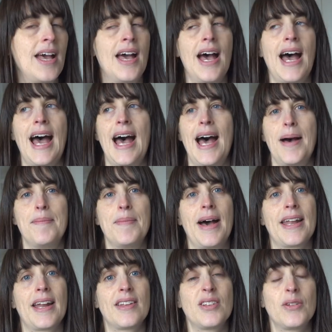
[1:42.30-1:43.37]
And
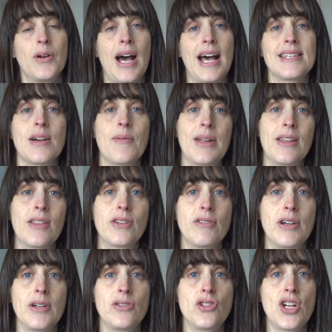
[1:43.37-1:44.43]
I thought as I went
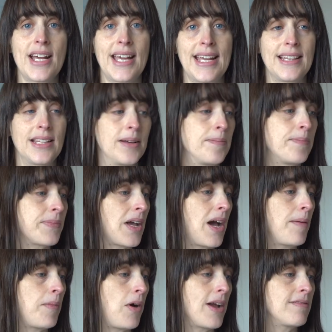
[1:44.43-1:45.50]
through checking them
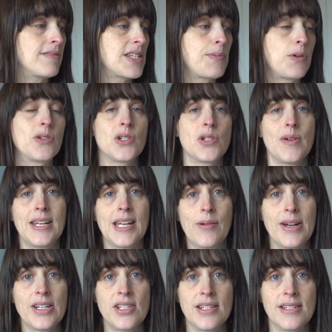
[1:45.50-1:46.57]
I might respond to any
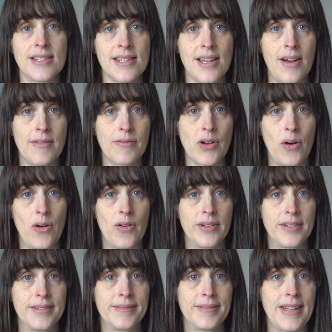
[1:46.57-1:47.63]
questions that I've got,
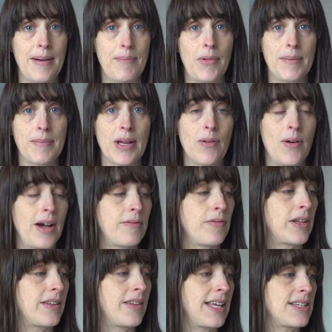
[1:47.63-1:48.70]
and that might be quite a
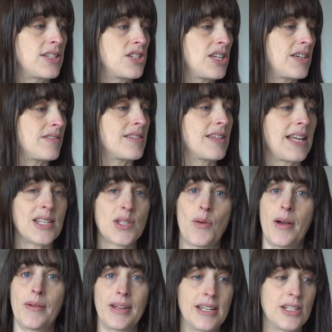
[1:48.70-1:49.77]
fun thing to do, so that's
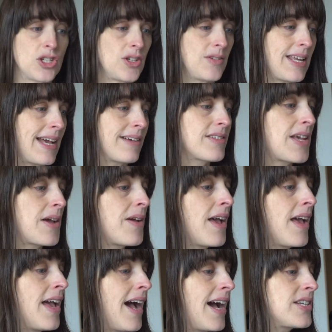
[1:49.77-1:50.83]
what I'm going to do now. So
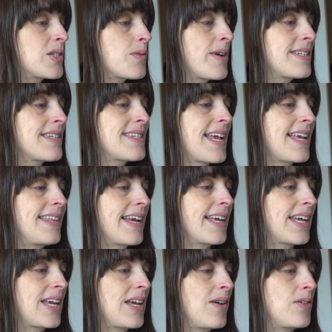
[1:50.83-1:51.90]
I just want to say
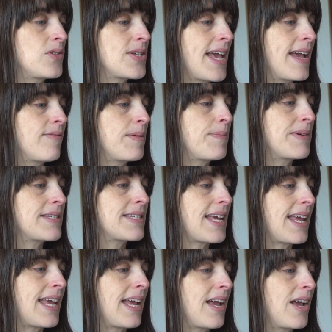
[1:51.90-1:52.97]
thank you to
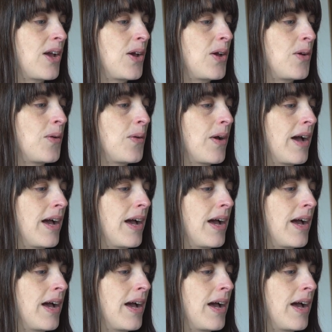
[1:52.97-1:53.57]
everybody who